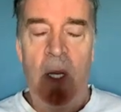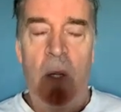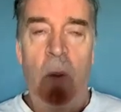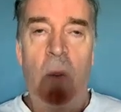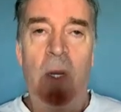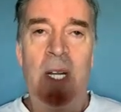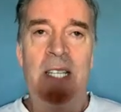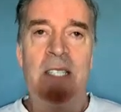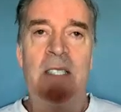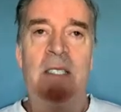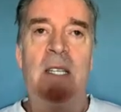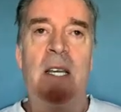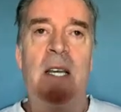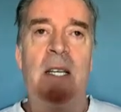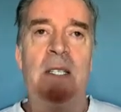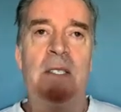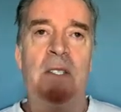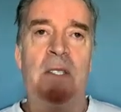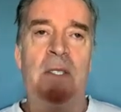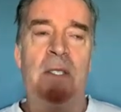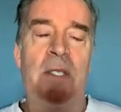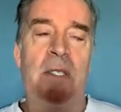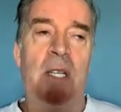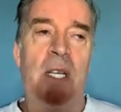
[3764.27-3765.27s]
Well, it does,
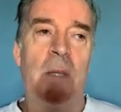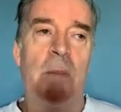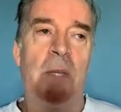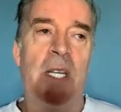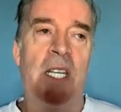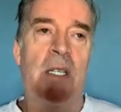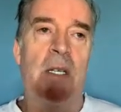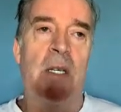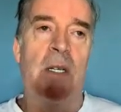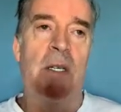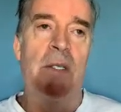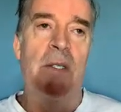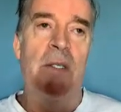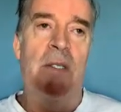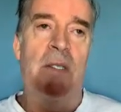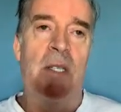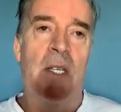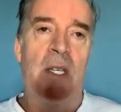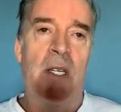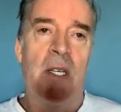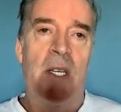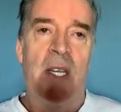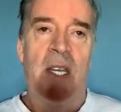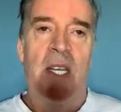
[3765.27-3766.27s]
you see, because
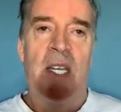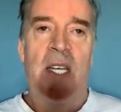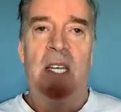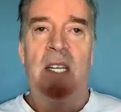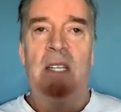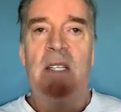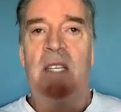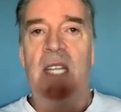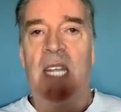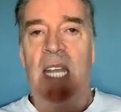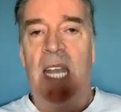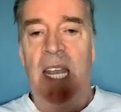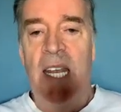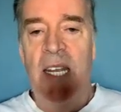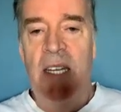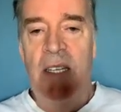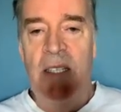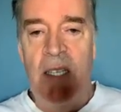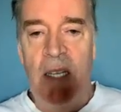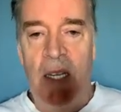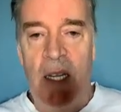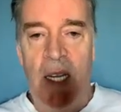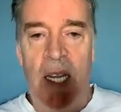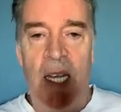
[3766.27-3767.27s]
the
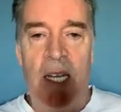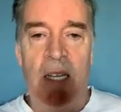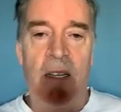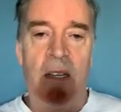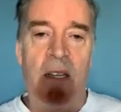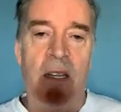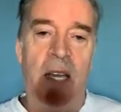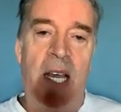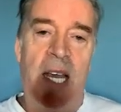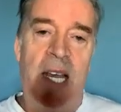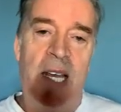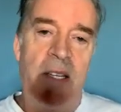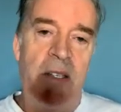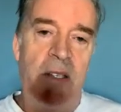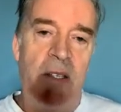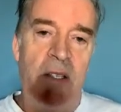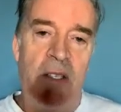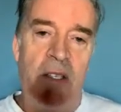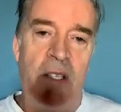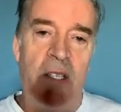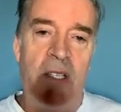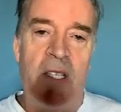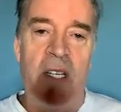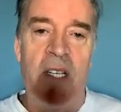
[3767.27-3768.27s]
80 and
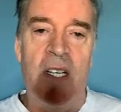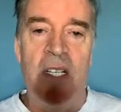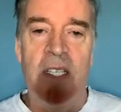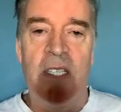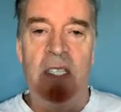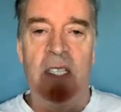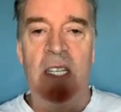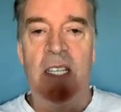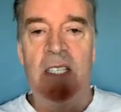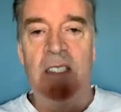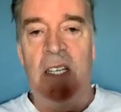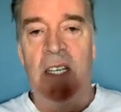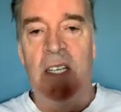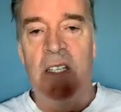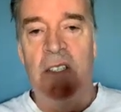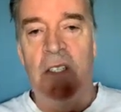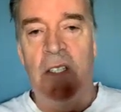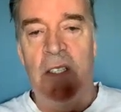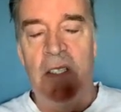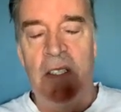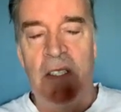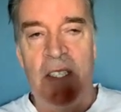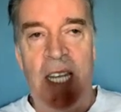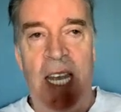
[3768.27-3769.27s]
the 30 is
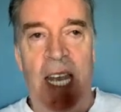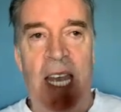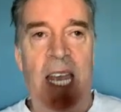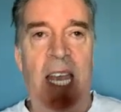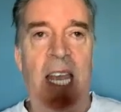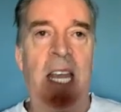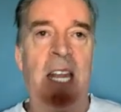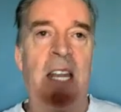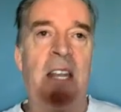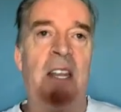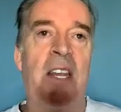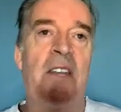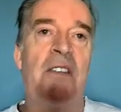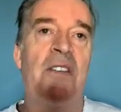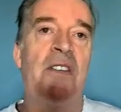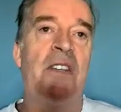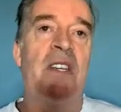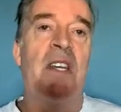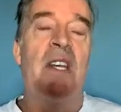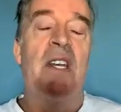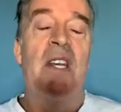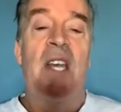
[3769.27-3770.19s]
110, and